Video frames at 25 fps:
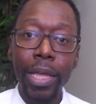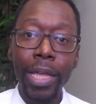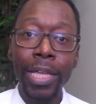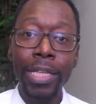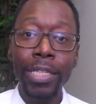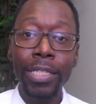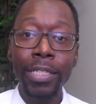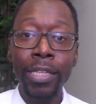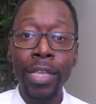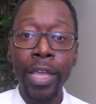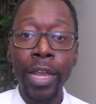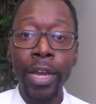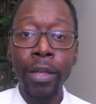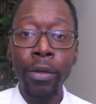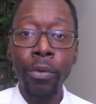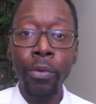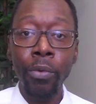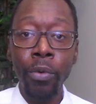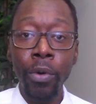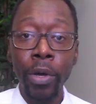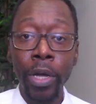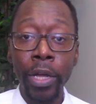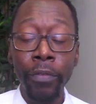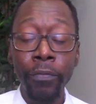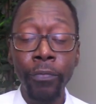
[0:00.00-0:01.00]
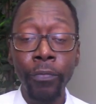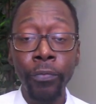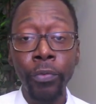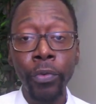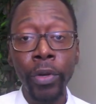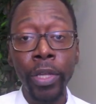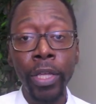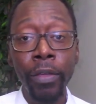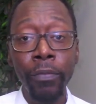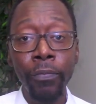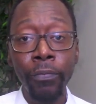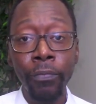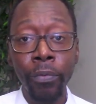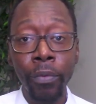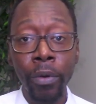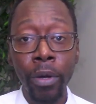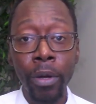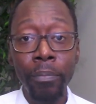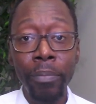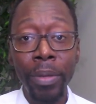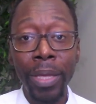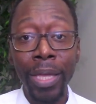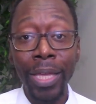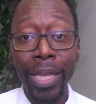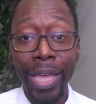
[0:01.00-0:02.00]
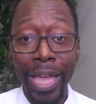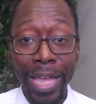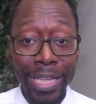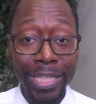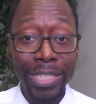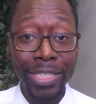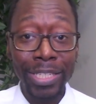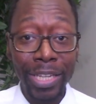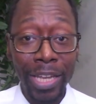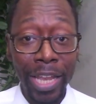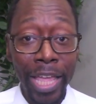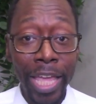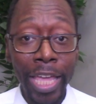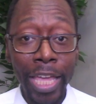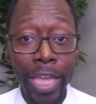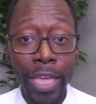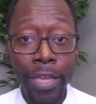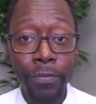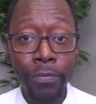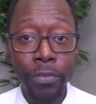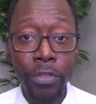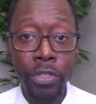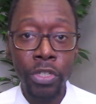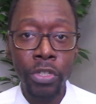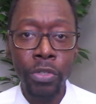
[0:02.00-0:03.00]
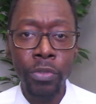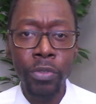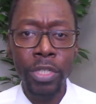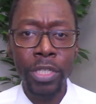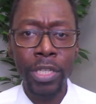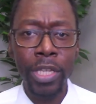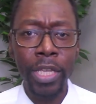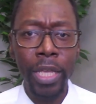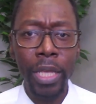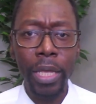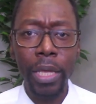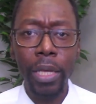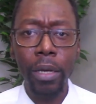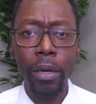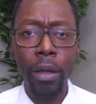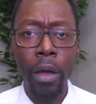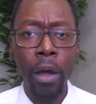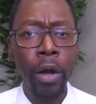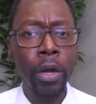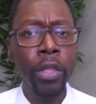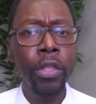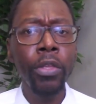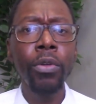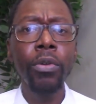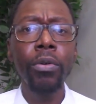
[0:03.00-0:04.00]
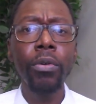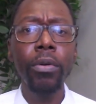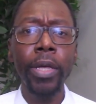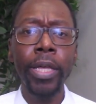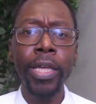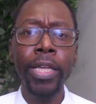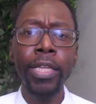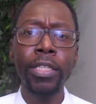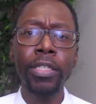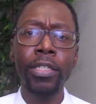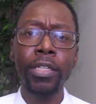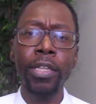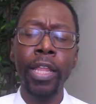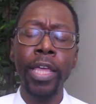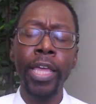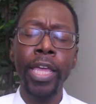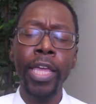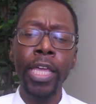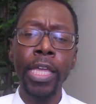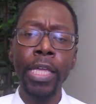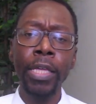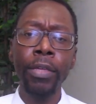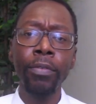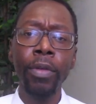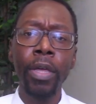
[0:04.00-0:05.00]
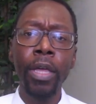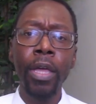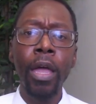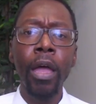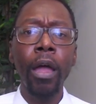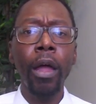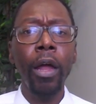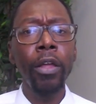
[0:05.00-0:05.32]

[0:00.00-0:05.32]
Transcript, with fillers: and setting one free from being a slave to sin. Are you a slave?